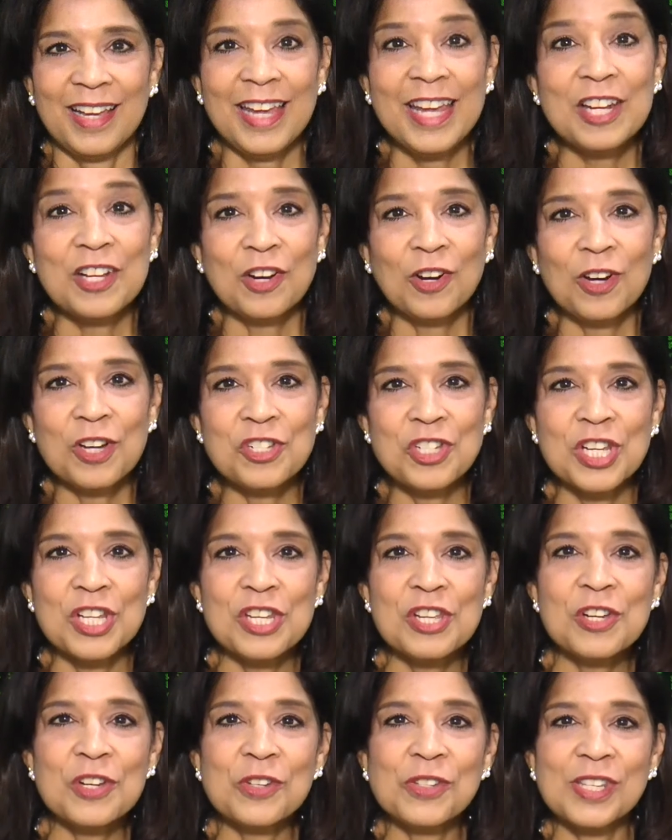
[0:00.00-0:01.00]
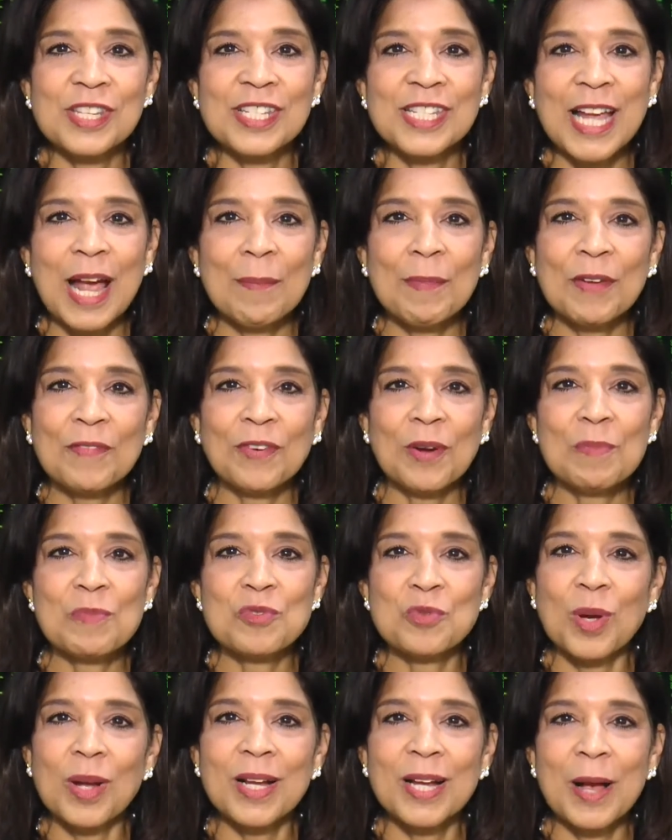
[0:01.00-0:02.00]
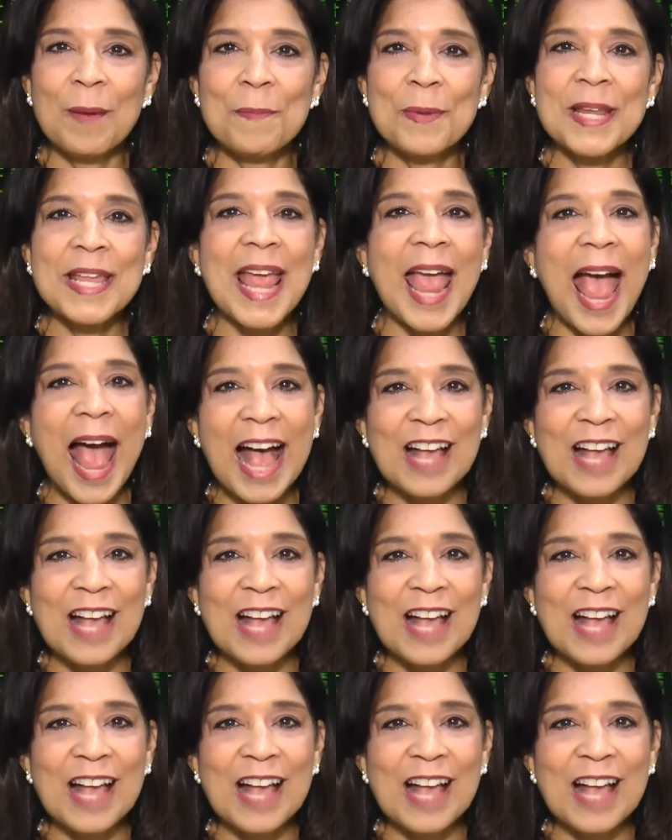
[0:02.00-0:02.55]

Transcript: Encouraging news is coming from drug company